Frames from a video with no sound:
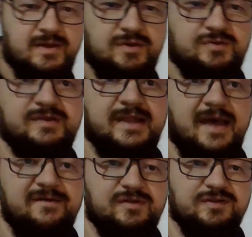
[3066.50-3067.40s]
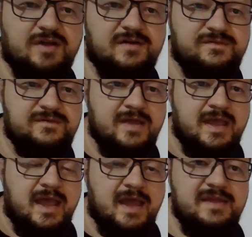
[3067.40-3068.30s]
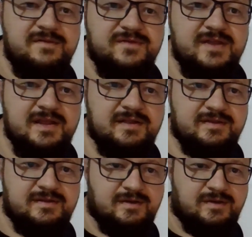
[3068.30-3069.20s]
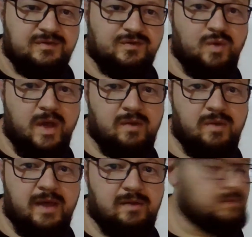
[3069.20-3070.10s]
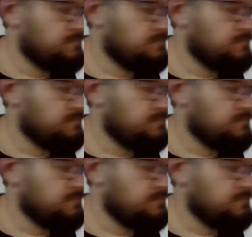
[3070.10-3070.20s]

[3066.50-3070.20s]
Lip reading: to the levels of an infinite square well,